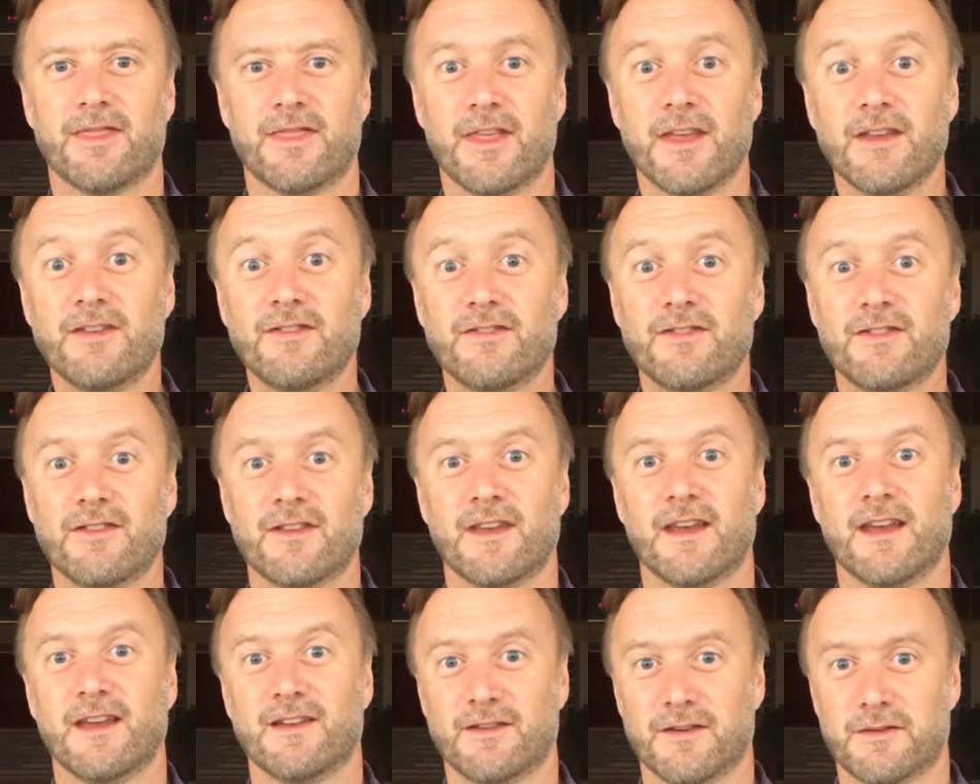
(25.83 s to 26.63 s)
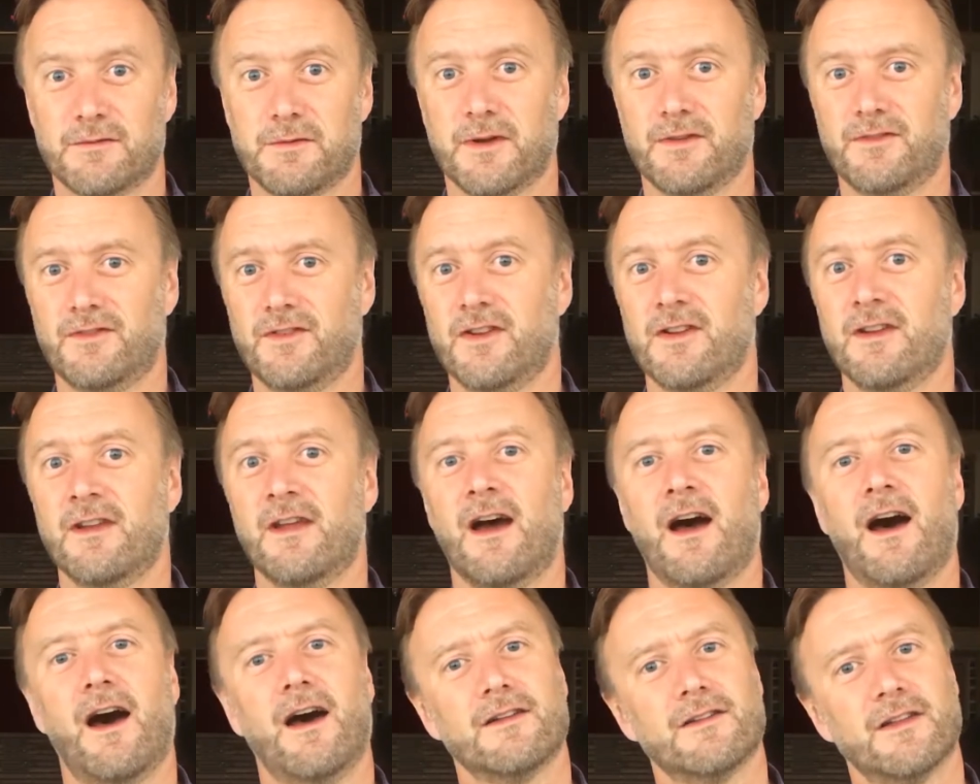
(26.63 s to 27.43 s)
This is a question
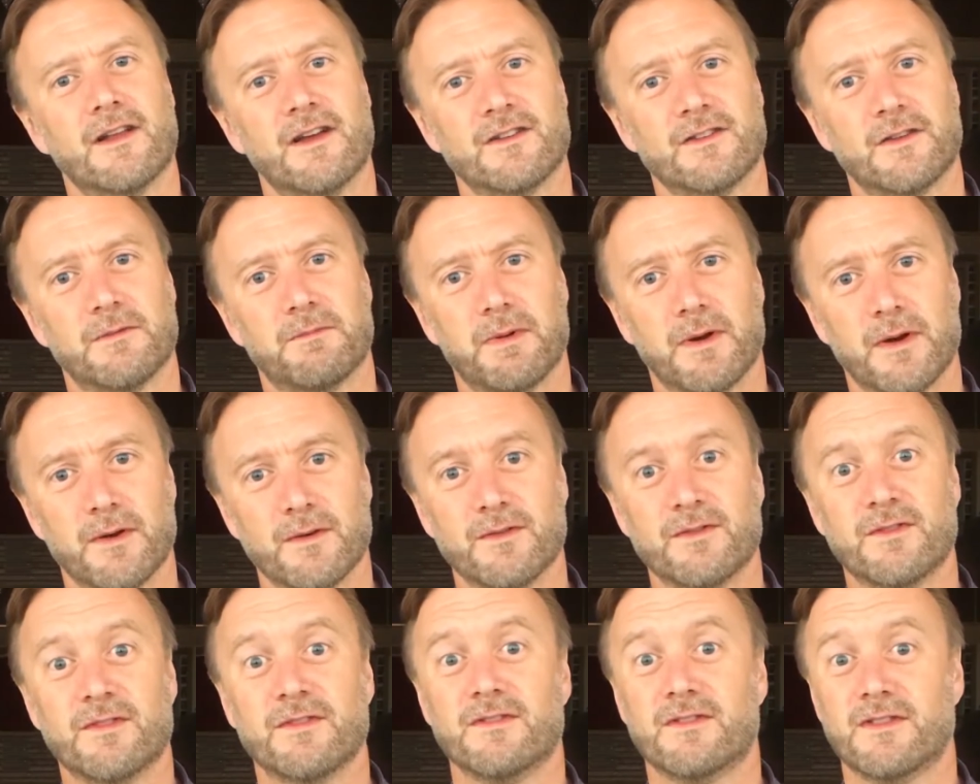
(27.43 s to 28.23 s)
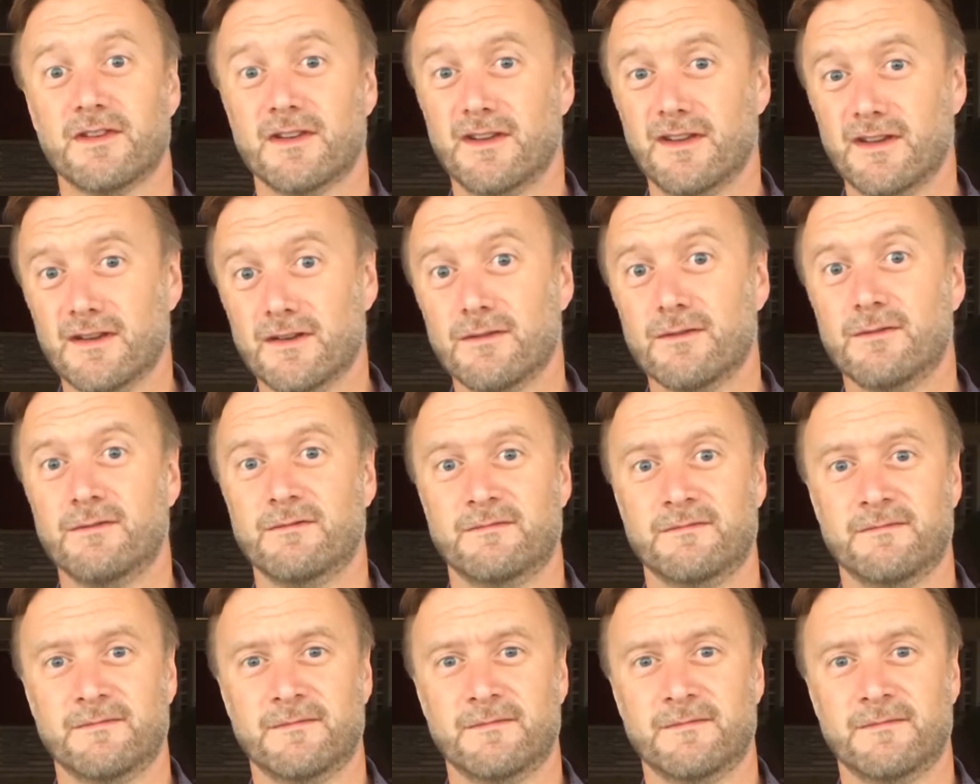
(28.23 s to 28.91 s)
I'd like to pose to you